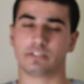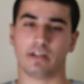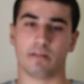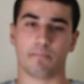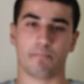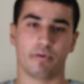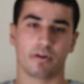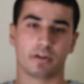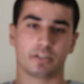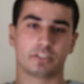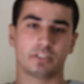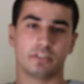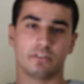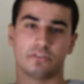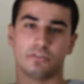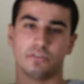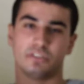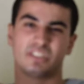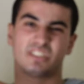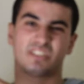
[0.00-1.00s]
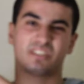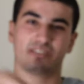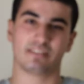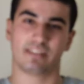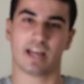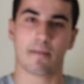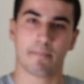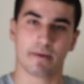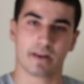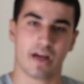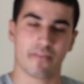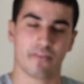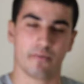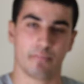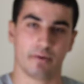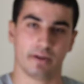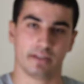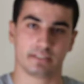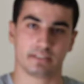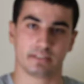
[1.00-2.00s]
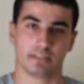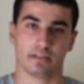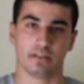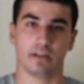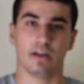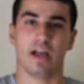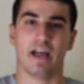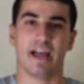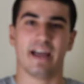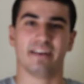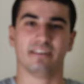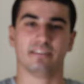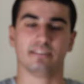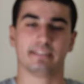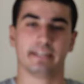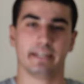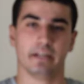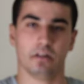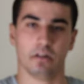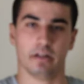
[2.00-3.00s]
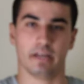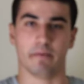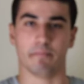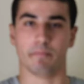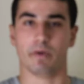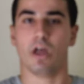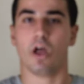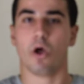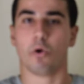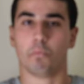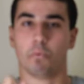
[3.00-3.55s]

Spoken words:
that person to stab another person and kill him.